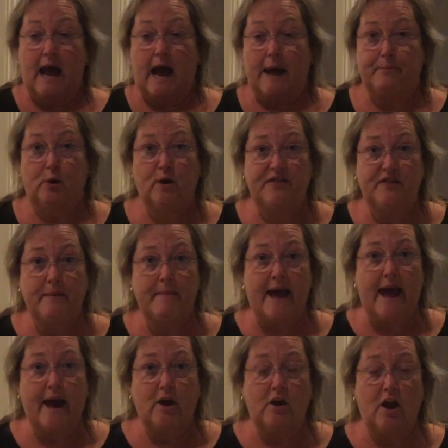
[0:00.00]
I put them
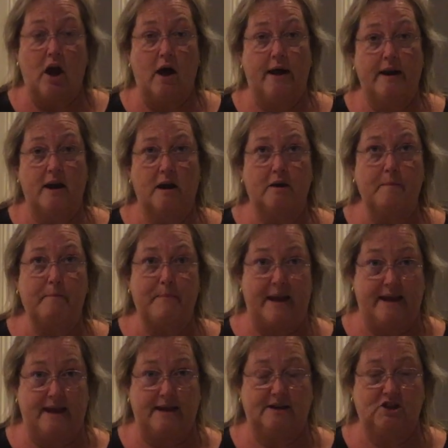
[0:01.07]
out on a
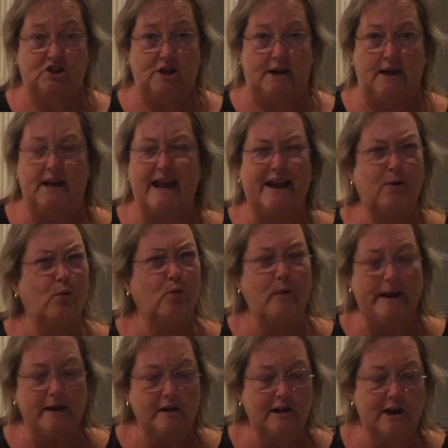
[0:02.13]
baking sheet and a
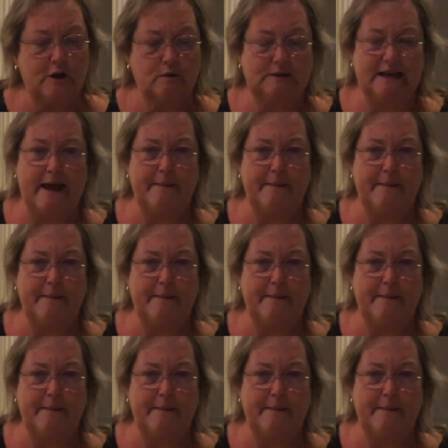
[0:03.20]
real low